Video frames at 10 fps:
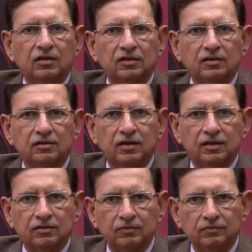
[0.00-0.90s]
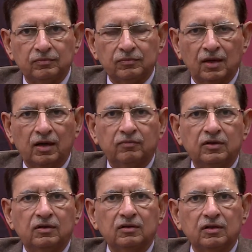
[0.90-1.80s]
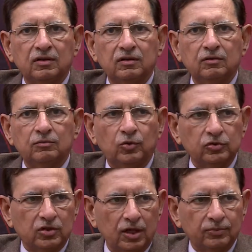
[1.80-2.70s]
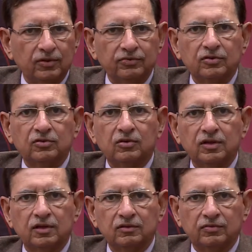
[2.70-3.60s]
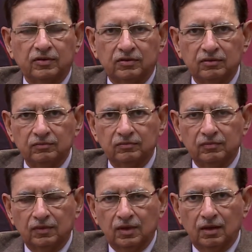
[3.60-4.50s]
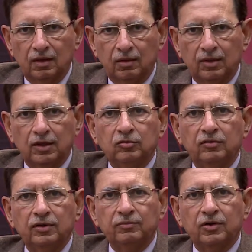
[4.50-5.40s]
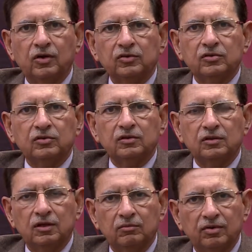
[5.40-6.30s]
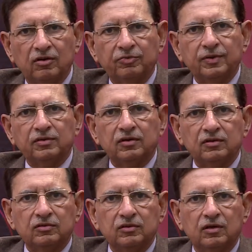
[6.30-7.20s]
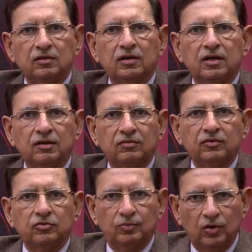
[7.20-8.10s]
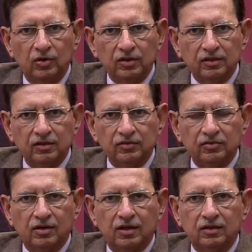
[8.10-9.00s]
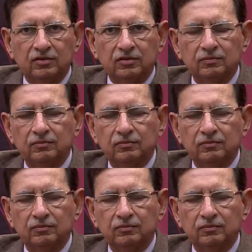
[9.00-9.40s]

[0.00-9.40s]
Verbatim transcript: cardiac death have been conducted in both types of systolic dysfunction. But however, because the number of patients are relatively small in these trials